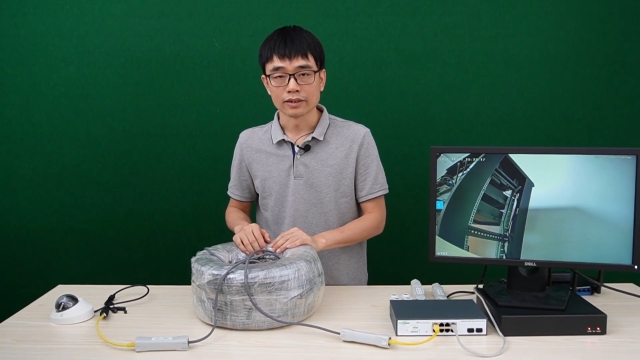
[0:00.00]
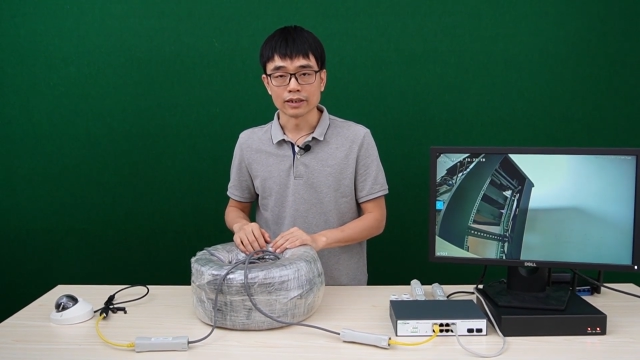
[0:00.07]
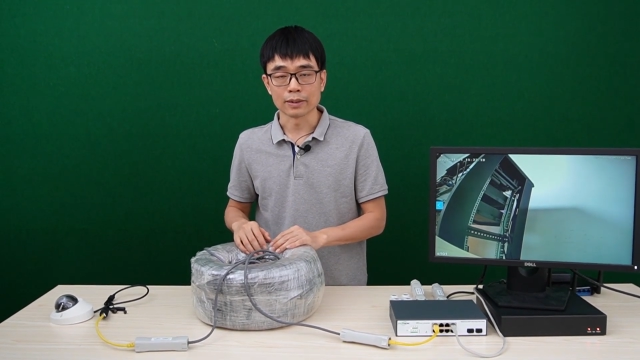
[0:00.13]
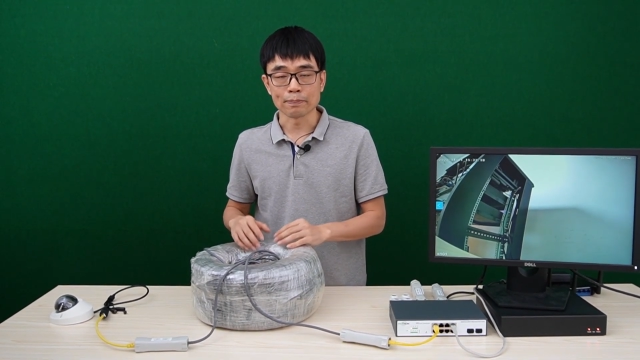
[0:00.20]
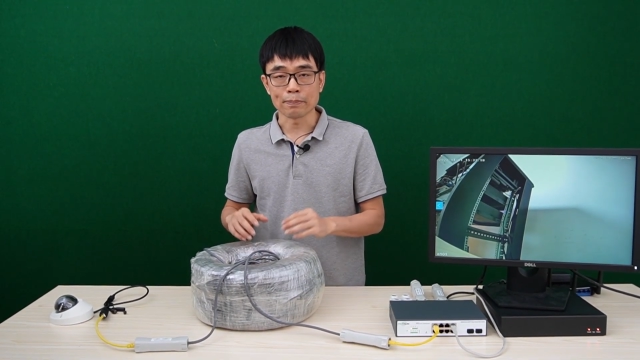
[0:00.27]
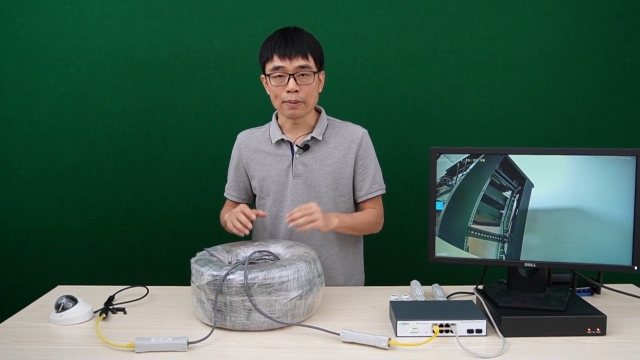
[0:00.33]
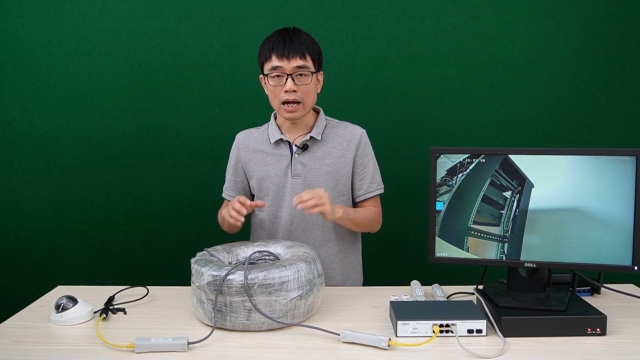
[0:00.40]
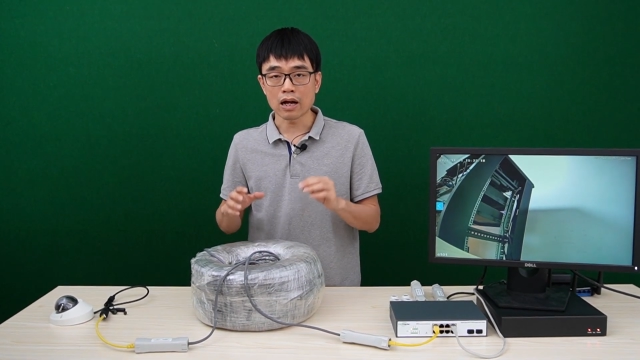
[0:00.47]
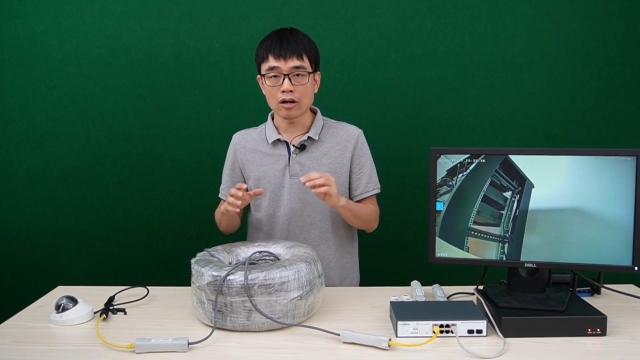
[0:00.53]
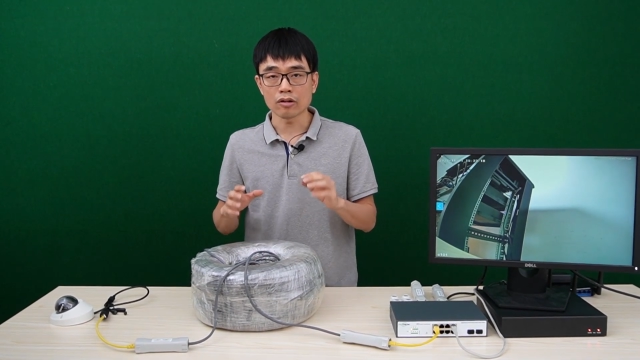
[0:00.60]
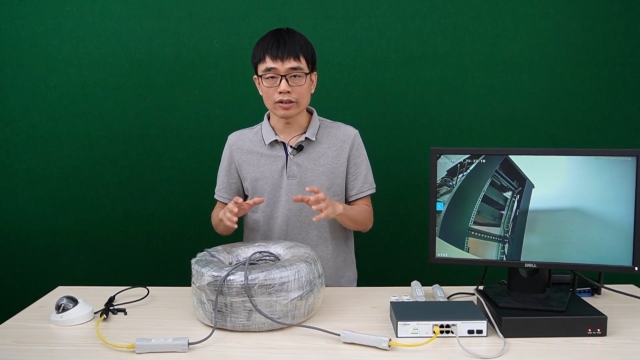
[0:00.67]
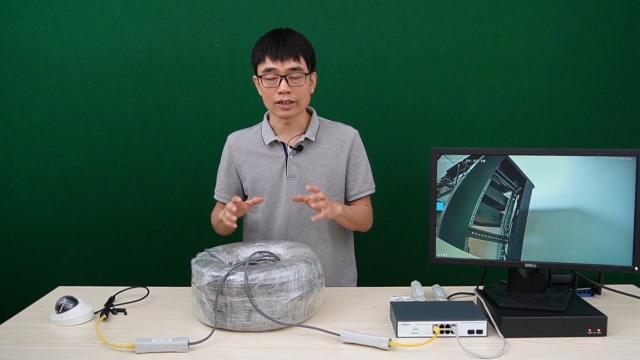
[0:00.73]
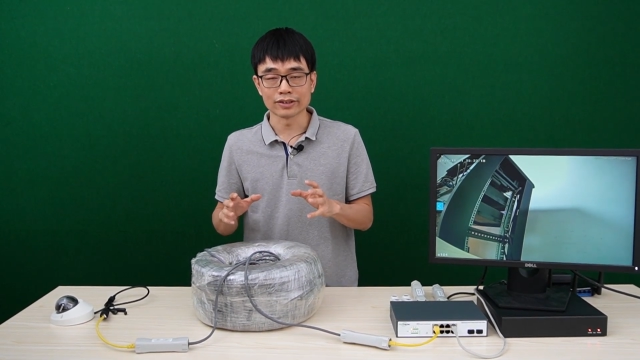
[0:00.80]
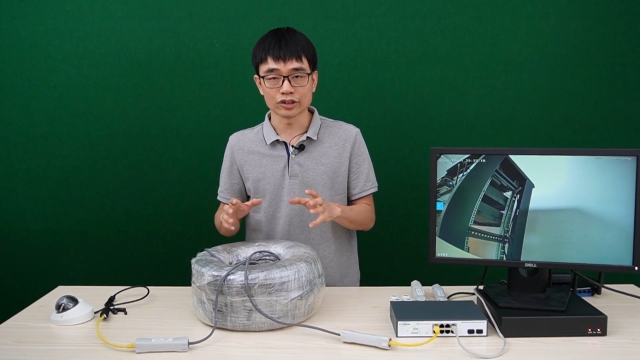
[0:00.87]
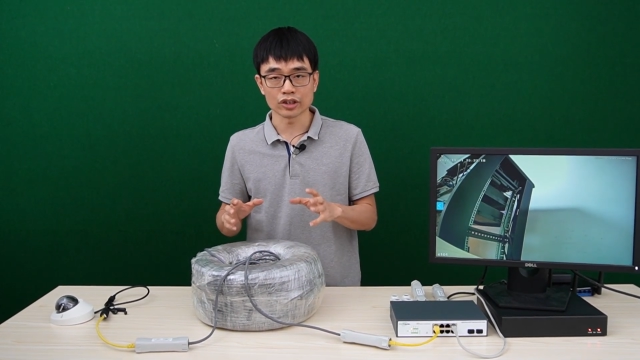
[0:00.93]
The
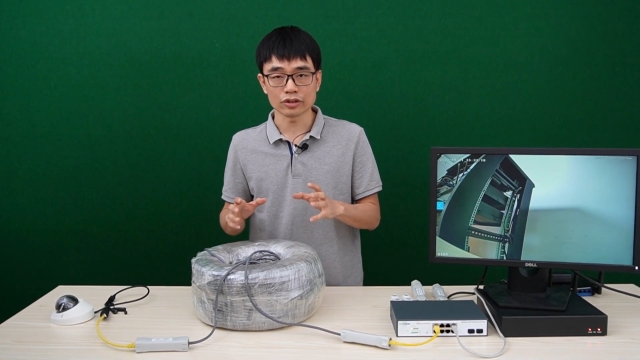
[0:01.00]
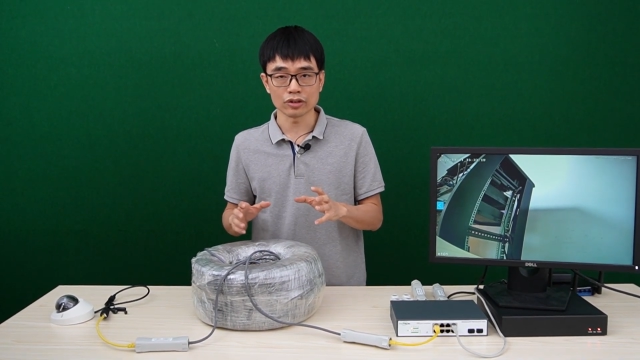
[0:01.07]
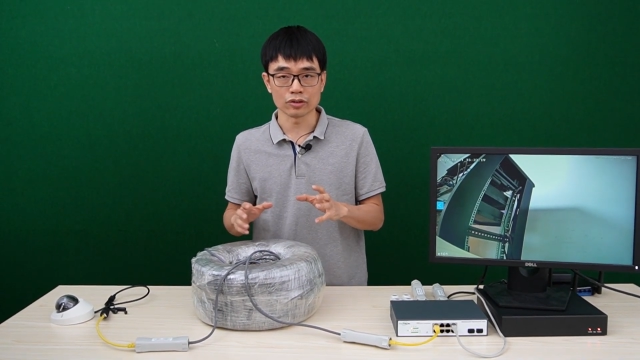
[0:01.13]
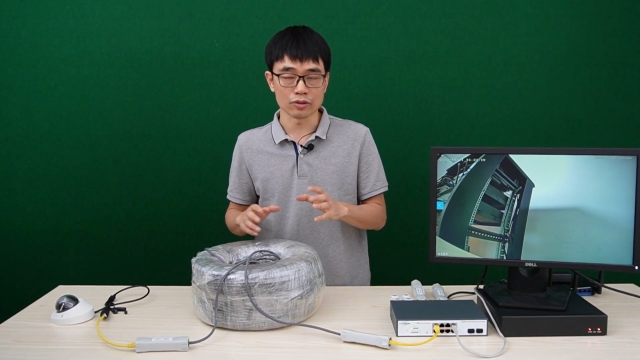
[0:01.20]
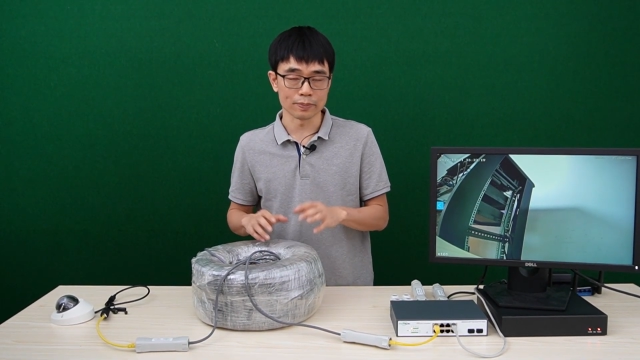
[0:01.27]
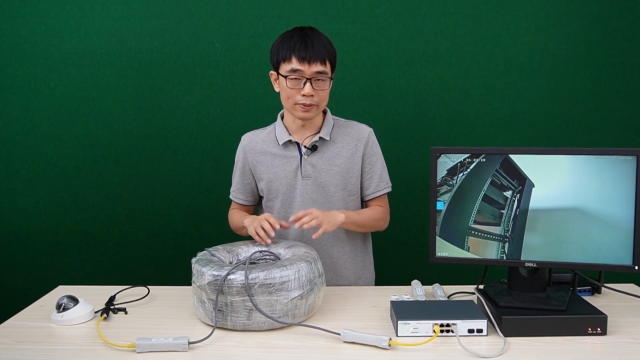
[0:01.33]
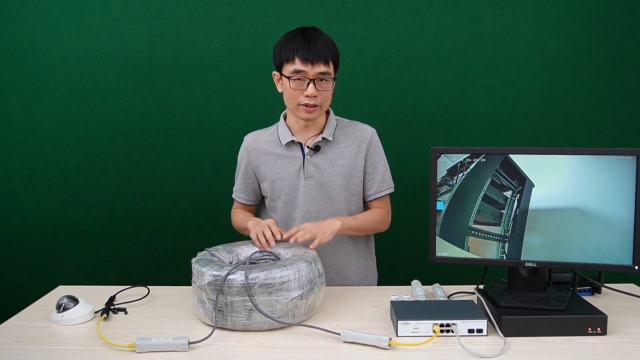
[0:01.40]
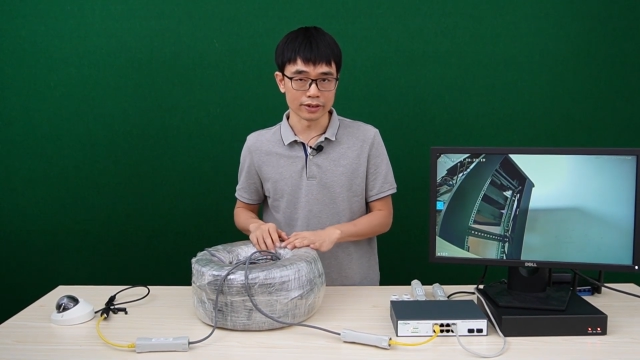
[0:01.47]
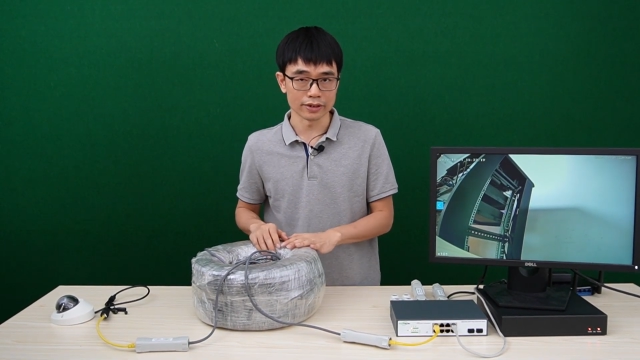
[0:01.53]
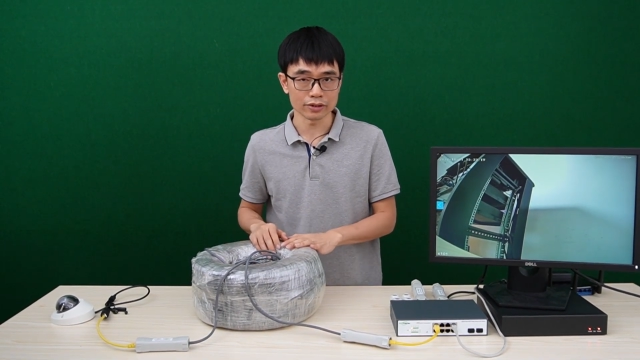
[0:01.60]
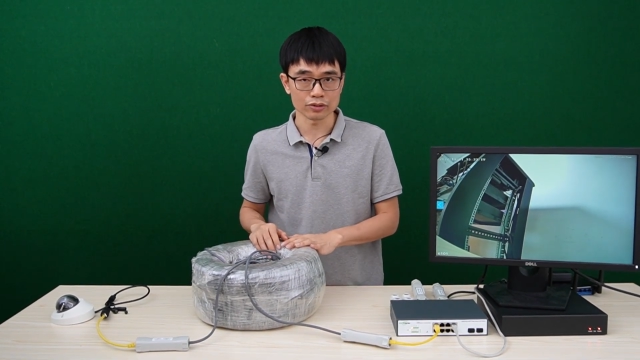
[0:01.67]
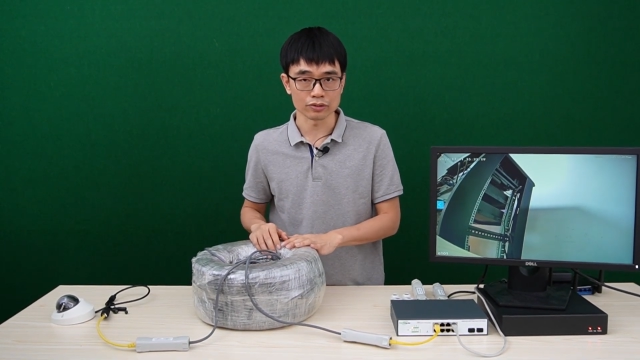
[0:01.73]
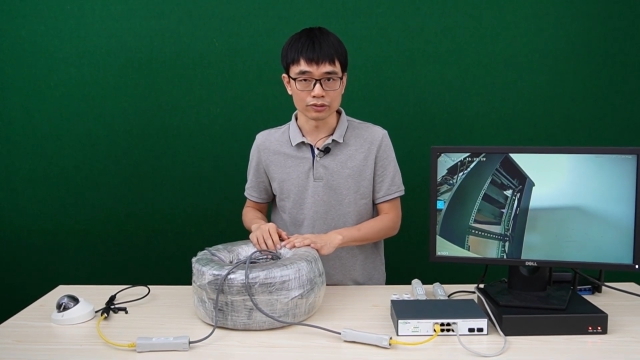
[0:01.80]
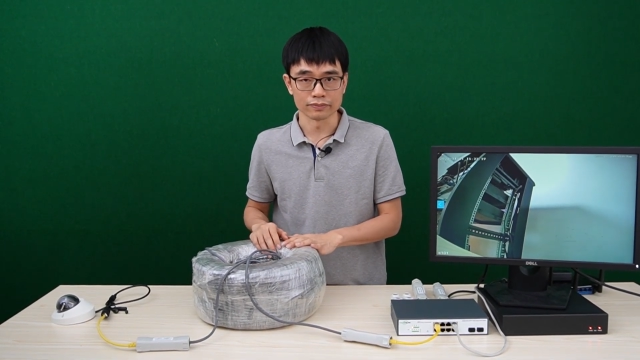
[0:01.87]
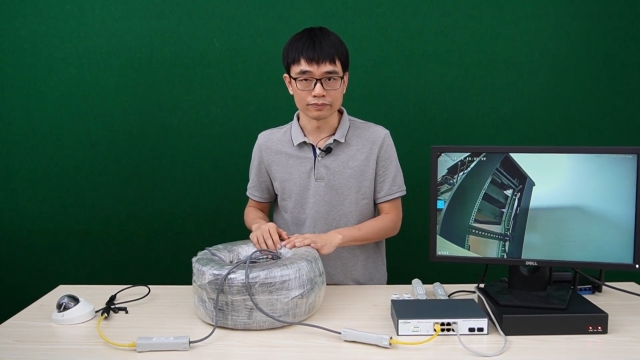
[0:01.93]
power consumption could be the
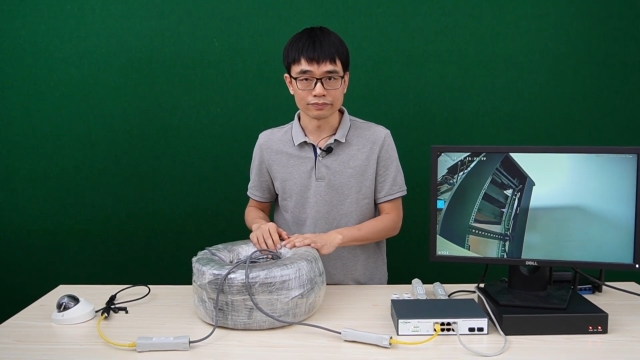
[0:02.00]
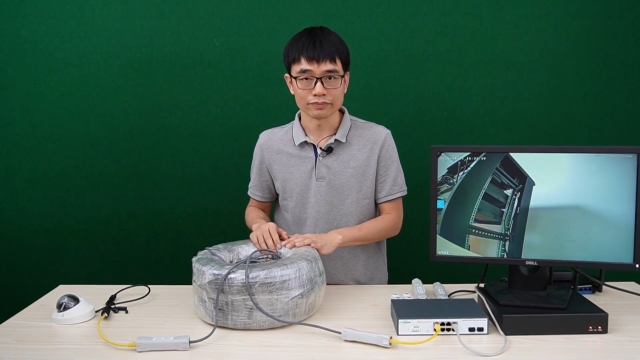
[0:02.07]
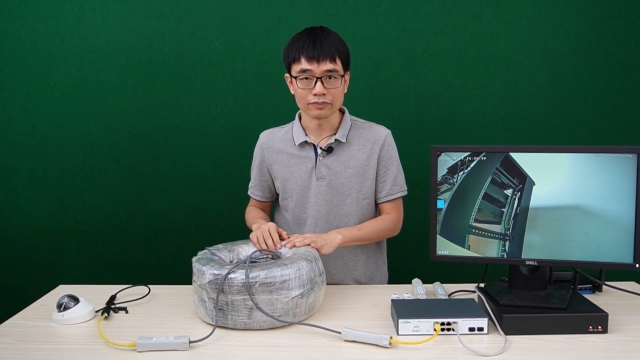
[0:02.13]
issue.